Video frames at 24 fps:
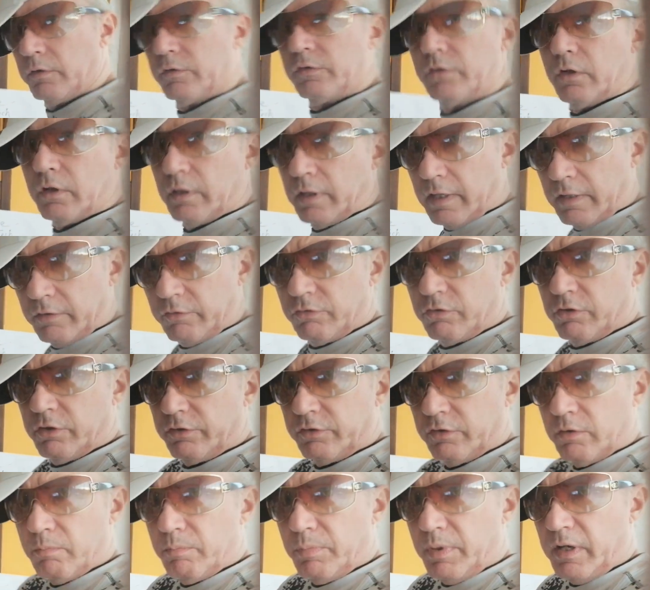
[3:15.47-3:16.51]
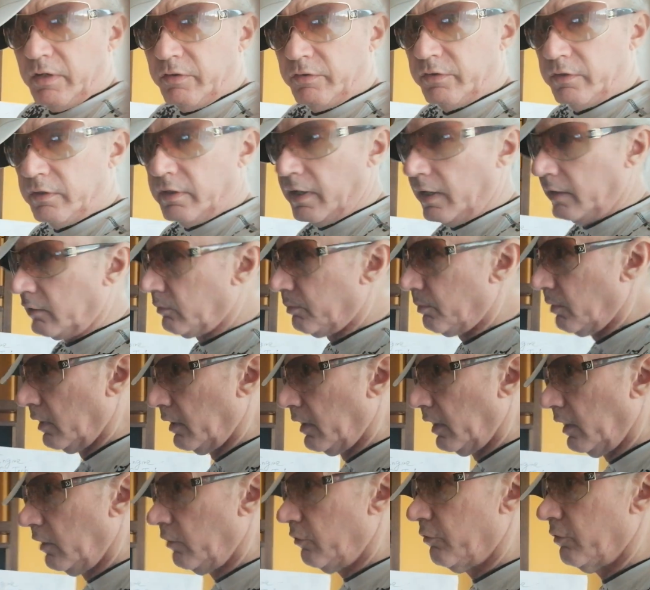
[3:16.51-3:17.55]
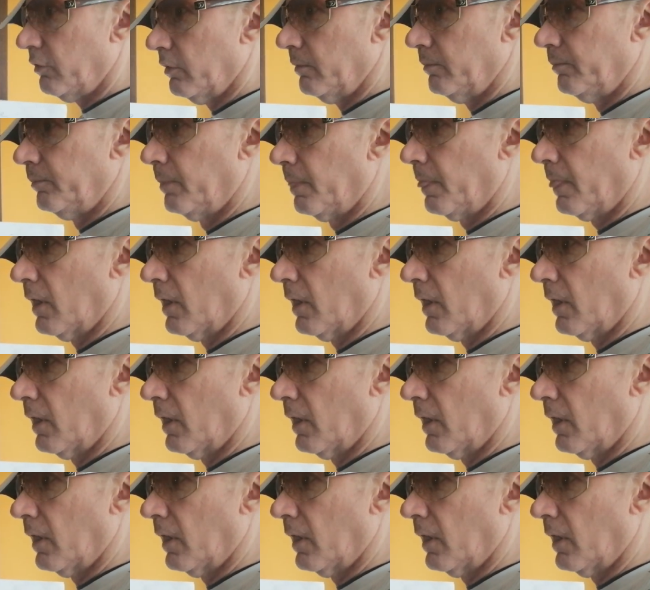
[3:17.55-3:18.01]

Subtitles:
So that's just a basic explanation